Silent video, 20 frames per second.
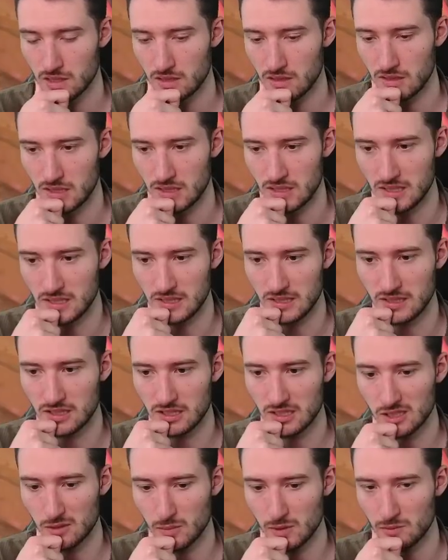Yeah,
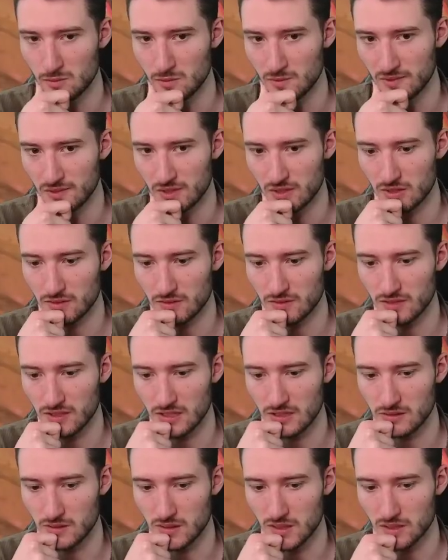instant speed removal is good with High
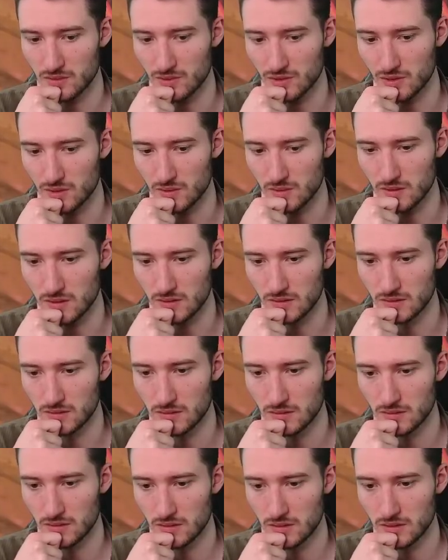Noon, that's for sure.
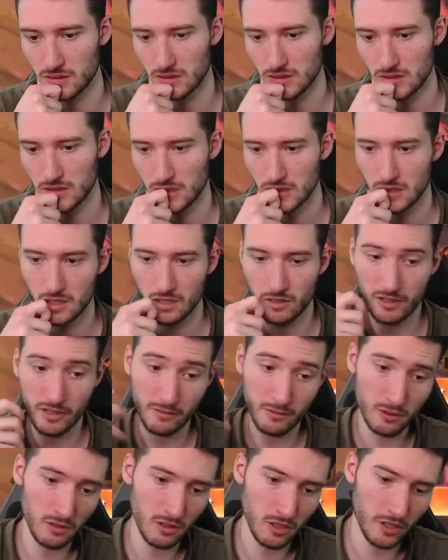Alright,
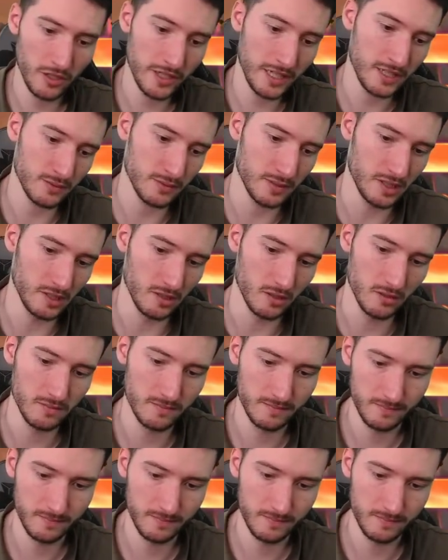but we're learning as we go.